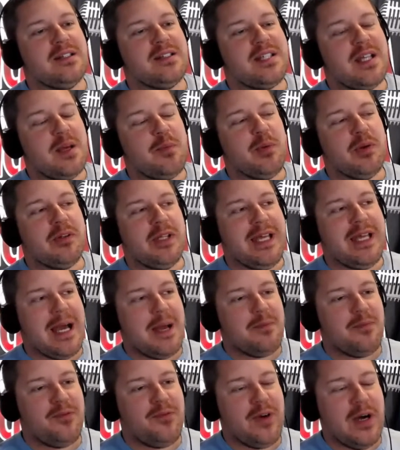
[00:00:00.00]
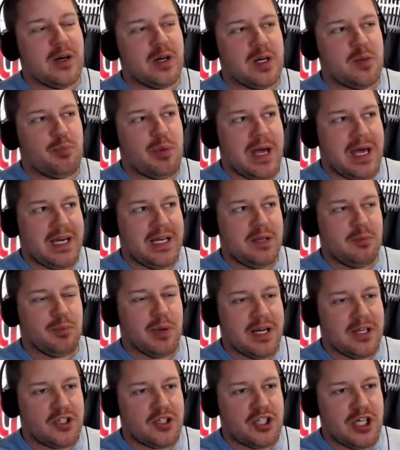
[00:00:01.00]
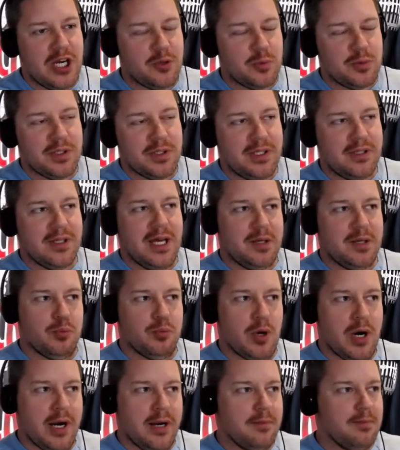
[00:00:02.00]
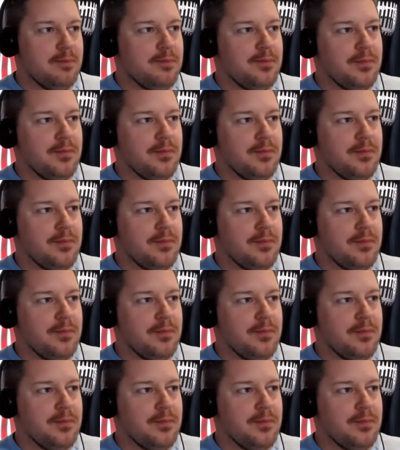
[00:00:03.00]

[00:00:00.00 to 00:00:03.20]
typically I'm very petty, but I genuinely like Brian.